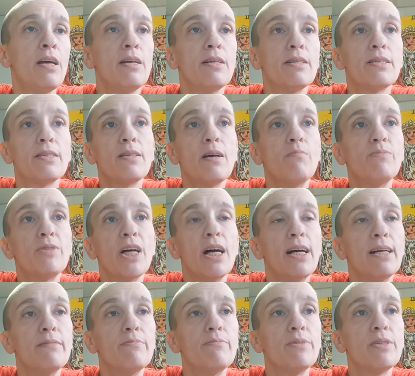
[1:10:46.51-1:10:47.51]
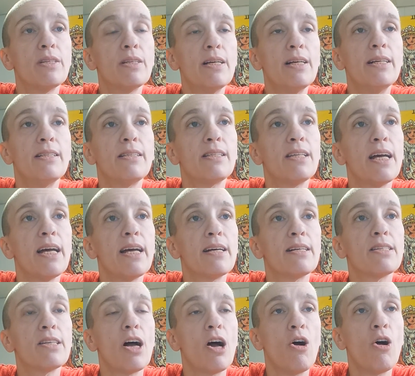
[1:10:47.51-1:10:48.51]
Sometimes it
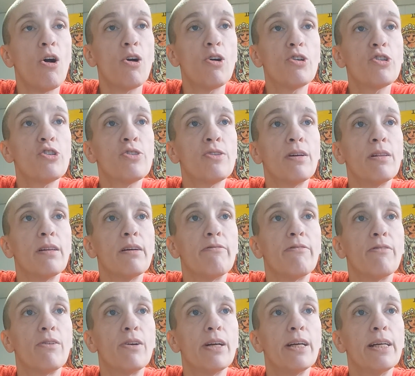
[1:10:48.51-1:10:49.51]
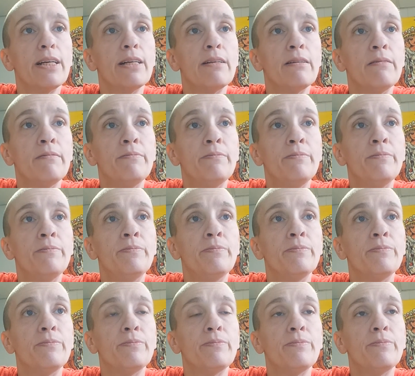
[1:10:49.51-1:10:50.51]
takes a harsh delivery
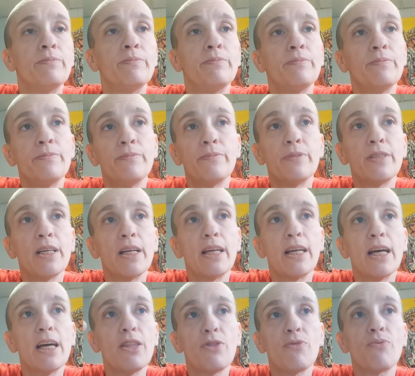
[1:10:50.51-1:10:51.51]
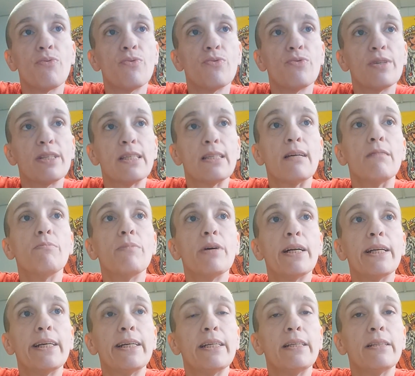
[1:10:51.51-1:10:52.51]
to get through to
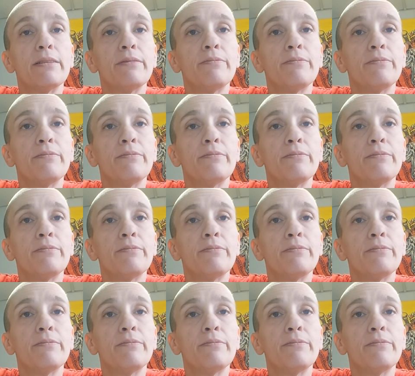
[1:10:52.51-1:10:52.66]
somebody.